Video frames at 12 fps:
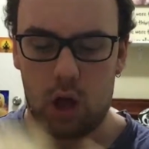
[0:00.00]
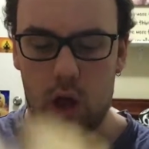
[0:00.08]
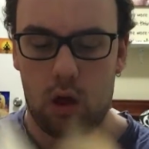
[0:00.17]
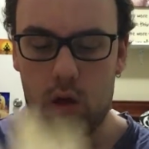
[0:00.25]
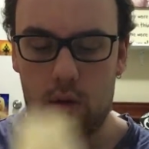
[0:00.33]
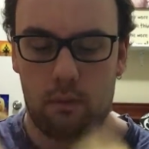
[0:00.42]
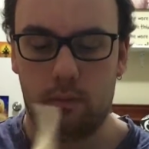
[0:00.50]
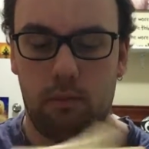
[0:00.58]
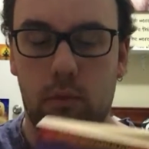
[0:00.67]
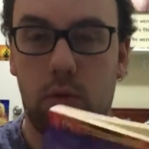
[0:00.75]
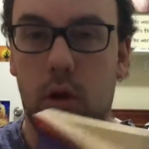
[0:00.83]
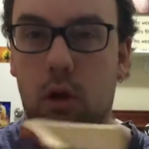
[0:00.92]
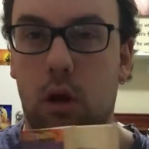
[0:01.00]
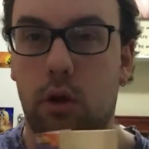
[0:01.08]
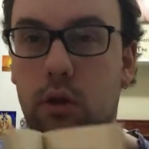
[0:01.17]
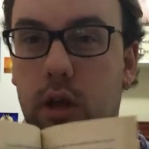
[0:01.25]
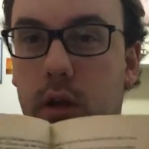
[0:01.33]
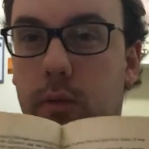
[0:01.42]
I
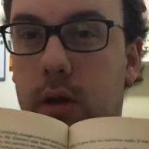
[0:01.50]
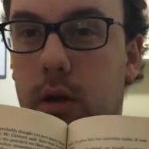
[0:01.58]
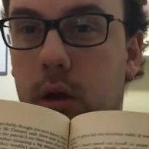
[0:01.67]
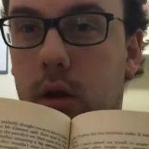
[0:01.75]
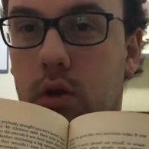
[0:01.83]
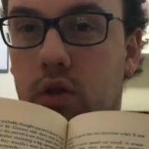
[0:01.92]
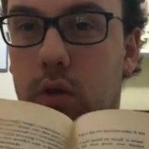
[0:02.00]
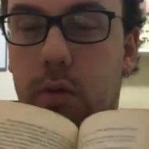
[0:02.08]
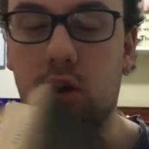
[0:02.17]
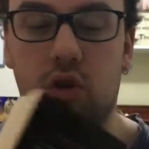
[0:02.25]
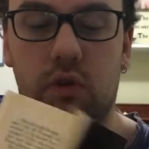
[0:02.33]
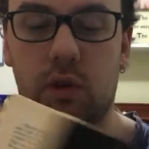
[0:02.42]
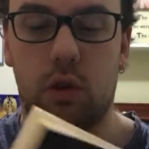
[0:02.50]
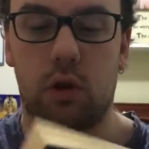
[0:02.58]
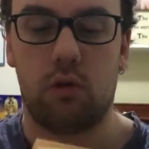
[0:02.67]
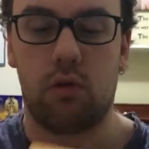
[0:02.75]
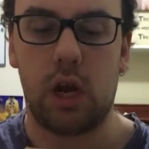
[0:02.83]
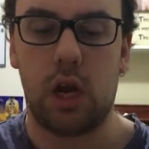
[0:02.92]
don't think it'll be too much of a
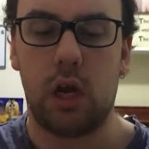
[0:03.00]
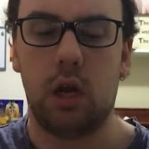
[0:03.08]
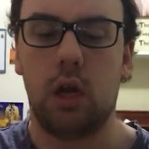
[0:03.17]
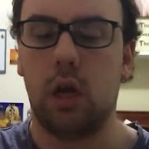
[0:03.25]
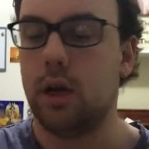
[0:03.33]
long read.